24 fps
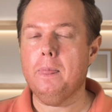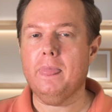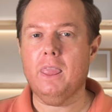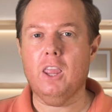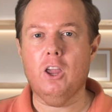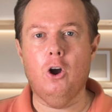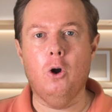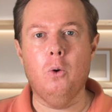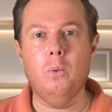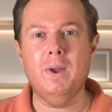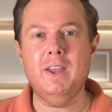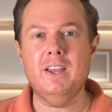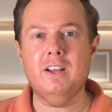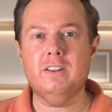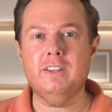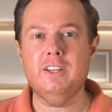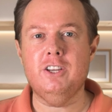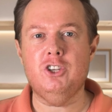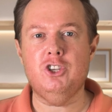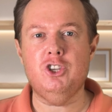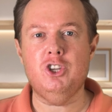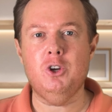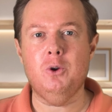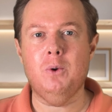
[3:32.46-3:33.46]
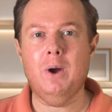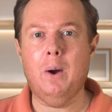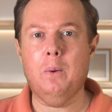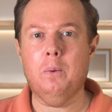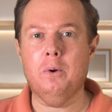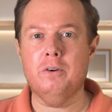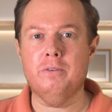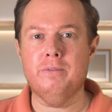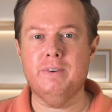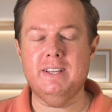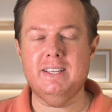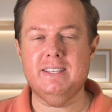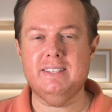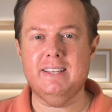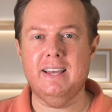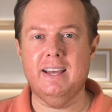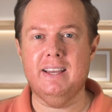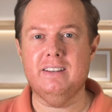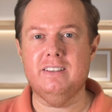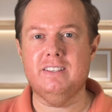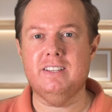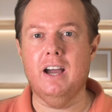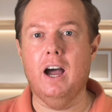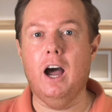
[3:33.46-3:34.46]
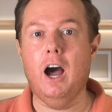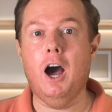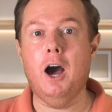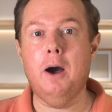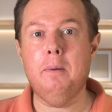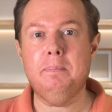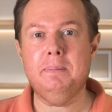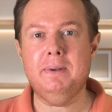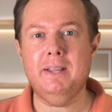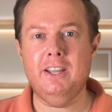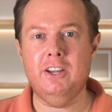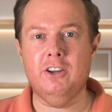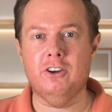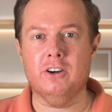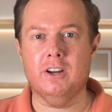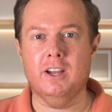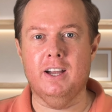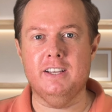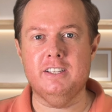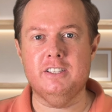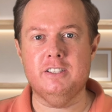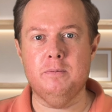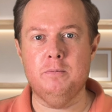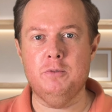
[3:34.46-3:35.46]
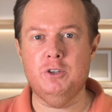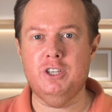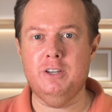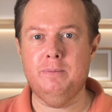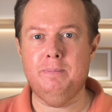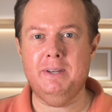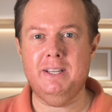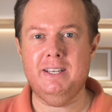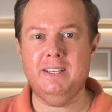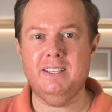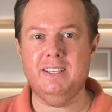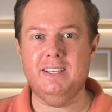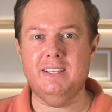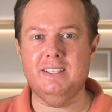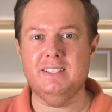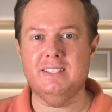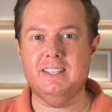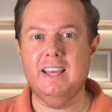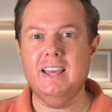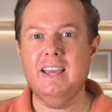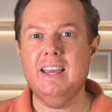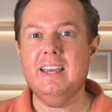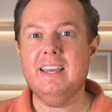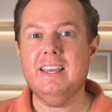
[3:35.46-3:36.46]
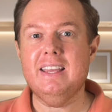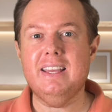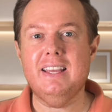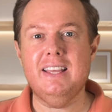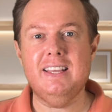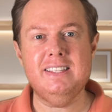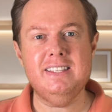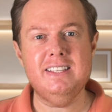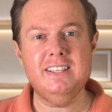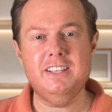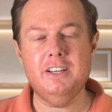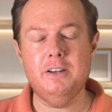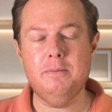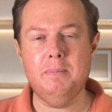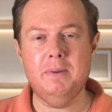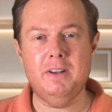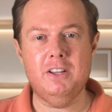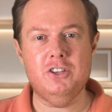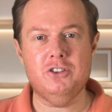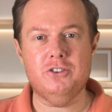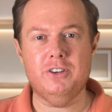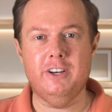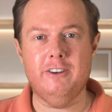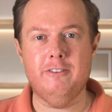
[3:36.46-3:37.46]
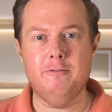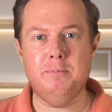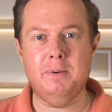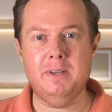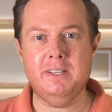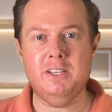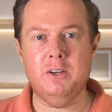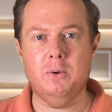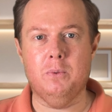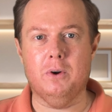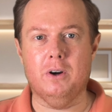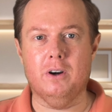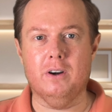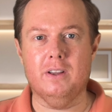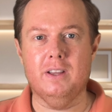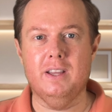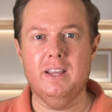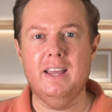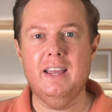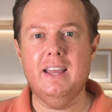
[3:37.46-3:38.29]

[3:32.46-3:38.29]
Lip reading: A weekly 2-hour reset to update your custom GPTs isn't administrative busywork,